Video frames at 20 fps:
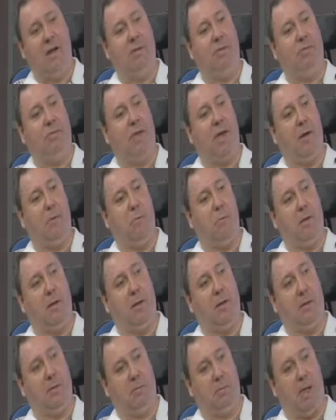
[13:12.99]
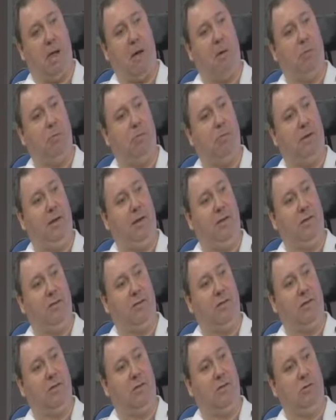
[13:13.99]
they will allow these
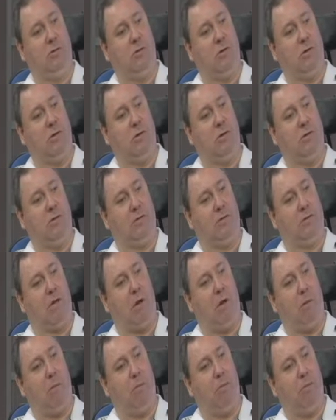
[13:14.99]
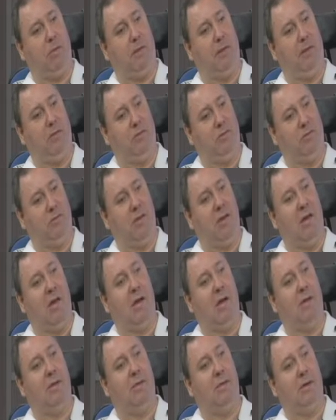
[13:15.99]
insurance companies
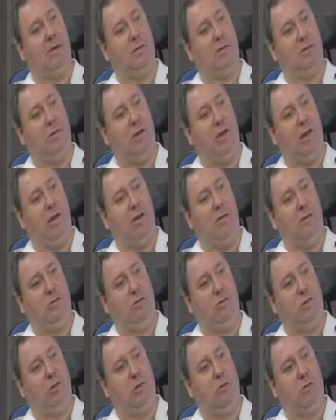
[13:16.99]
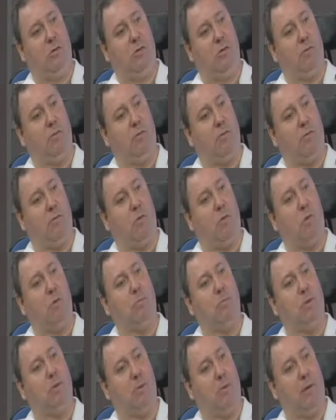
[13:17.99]
to change their
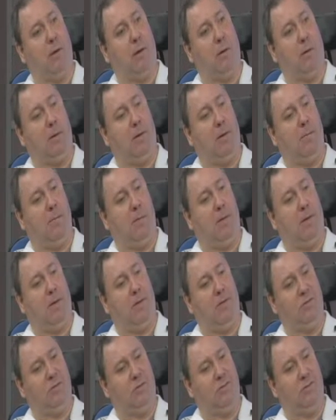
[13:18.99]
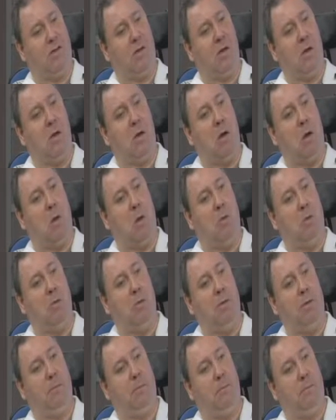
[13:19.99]
formulary list
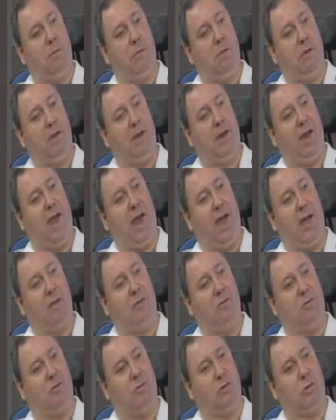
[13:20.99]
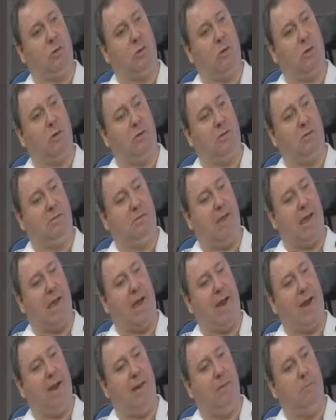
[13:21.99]
only at certain
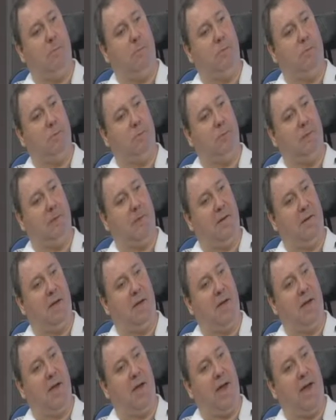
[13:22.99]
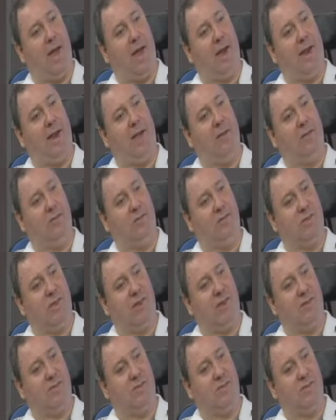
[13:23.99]
times, but I guess
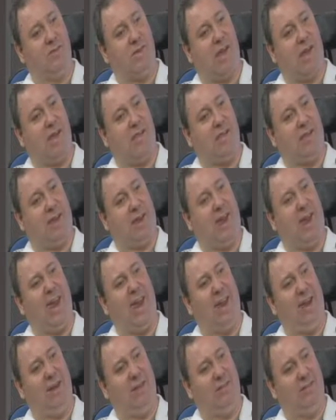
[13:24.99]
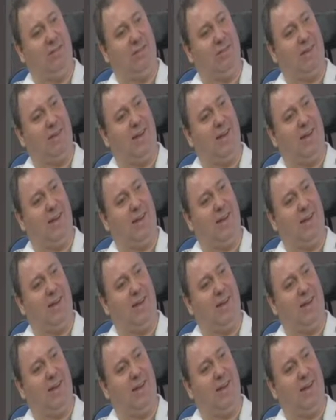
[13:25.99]
that's not the case.